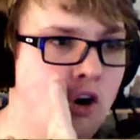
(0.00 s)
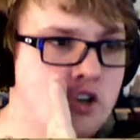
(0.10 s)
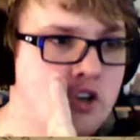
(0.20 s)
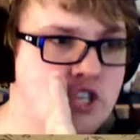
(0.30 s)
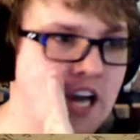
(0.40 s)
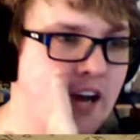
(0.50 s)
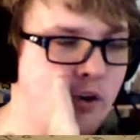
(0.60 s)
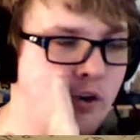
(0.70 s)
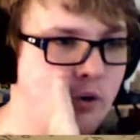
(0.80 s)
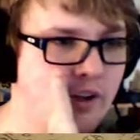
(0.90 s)

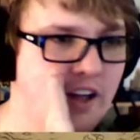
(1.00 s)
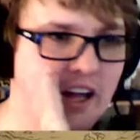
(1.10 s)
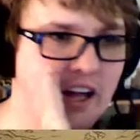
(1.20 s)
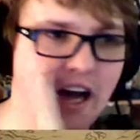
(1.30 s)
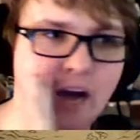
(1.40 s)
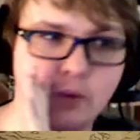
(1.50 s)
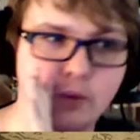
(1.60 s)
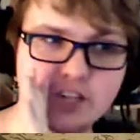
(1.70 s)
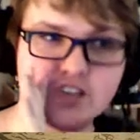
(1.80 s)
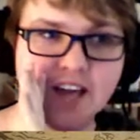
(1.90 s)
shadow. I'd
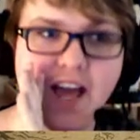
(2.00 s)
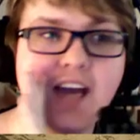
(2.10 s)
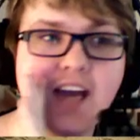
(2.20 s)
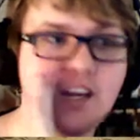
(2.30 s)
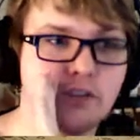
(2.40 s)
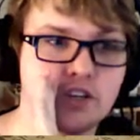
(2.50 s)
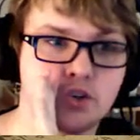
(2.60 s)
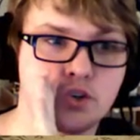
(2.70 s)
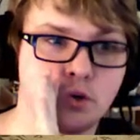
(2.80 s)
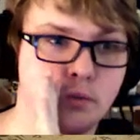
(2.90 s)
wager that any
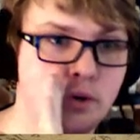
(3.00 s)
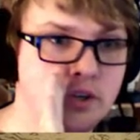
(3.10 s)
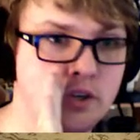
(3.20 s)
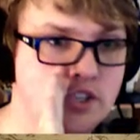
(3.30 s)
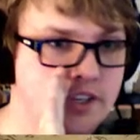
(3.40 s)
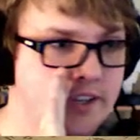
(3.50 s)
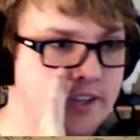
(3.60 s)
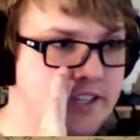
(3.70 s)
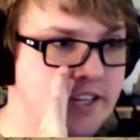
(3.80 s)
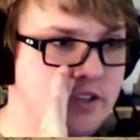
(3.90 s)
adventurer would be interested in the
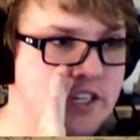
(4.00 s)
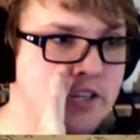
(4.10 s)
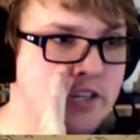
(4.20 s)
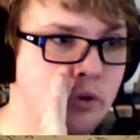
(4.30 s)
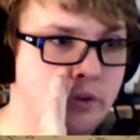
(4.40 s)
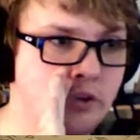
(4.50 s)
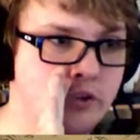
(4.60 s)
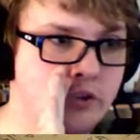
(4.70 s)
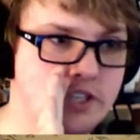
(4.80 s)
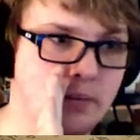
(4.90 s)
tales he told me over
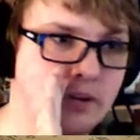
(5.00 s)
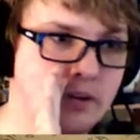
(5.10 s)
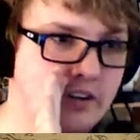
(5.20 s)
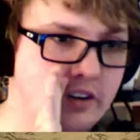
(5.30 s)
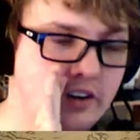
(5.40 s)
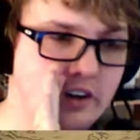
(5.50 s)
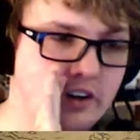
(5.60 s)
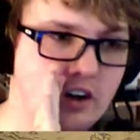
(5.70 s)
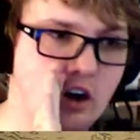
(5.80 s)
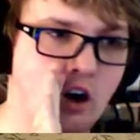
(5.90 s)
supper.
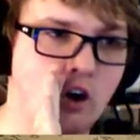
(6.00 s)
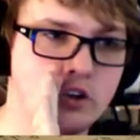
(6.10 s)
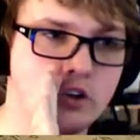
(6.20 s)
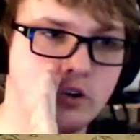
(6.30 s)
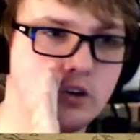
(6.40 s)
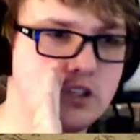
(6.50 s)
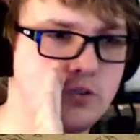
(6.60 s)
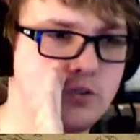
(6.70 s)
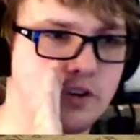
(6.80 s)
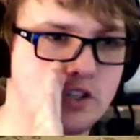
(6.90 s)
All yours
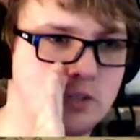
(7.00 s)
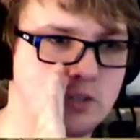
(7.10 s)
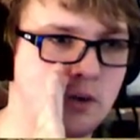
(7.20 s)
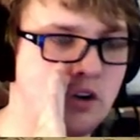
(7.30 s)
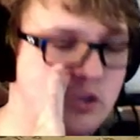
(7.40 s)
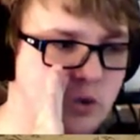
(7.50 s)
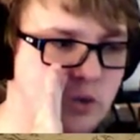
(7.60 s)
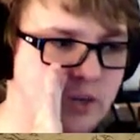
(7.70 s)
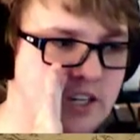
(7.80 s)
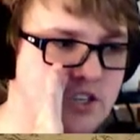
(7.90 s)
for a small
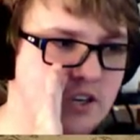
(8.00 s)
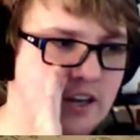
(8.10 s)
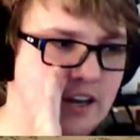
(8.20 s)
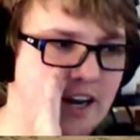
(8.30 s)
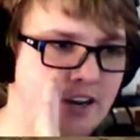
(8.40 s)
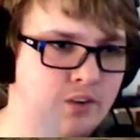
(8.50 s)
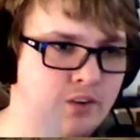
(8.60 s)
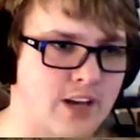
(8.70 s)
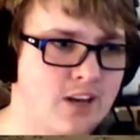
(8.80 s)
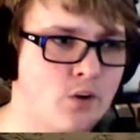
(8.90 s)
donation. I don't
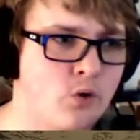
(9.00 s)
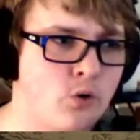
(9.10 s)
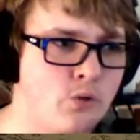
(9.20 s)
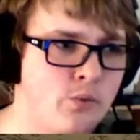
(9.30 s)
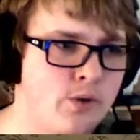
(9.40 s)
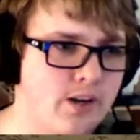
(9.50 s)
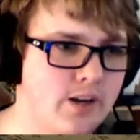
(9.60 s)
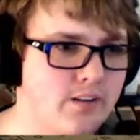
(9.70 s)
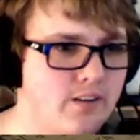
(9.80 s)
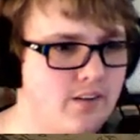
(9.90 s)
got gold, boy.
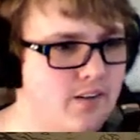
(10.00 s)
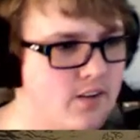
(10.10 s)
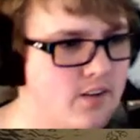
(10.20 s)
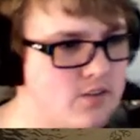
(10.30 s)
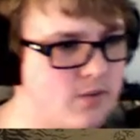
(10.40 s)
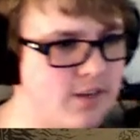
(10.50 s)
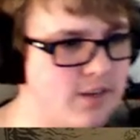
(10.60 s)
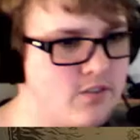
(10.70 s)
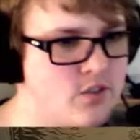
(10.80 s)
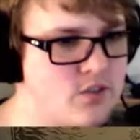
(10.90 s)
So we have
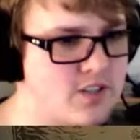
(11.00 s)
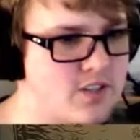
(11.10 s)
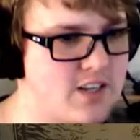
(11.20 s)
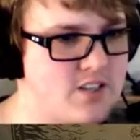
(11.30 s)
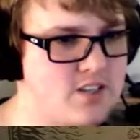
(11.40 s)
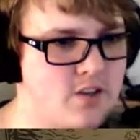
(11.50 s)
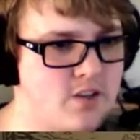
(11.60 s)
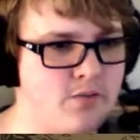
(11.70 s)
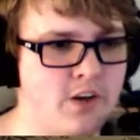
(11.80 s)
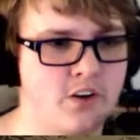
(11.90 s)
2 successes, a
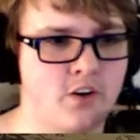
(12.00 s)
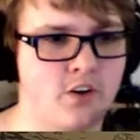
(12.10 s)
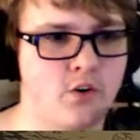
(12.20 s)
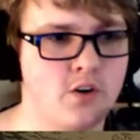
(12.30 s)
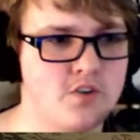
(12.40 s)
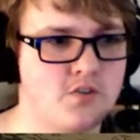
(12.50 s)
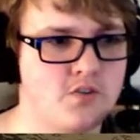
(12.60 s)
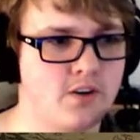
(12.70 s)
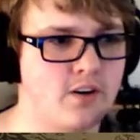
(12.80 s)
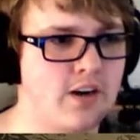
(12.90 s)
failure, or a huge
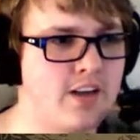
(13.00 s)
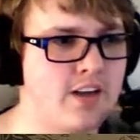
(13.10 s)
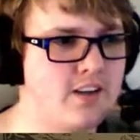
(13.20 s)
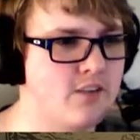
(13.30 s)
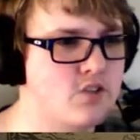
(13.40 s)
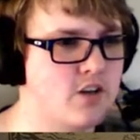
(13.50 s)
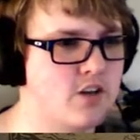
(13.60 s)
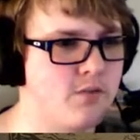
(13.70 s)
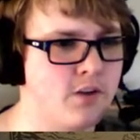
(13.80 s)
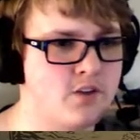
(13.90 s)
failure. I think I'm just gonna
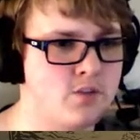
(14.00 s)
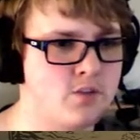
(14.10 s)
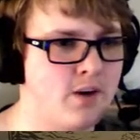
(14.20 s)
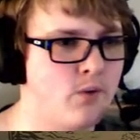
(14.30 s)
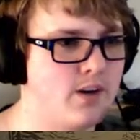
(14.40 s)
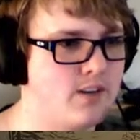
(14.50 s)
fail just no matter what.